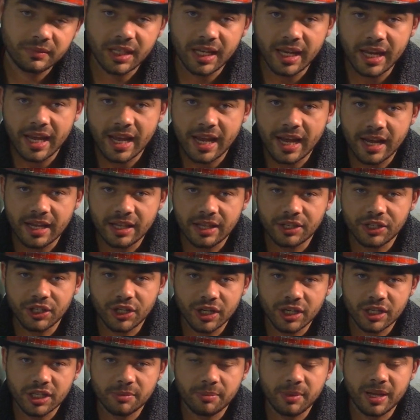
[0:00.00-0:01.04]
it had the
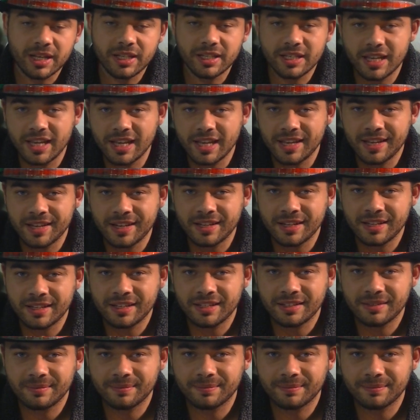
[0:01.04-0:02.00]
chance to be a 10.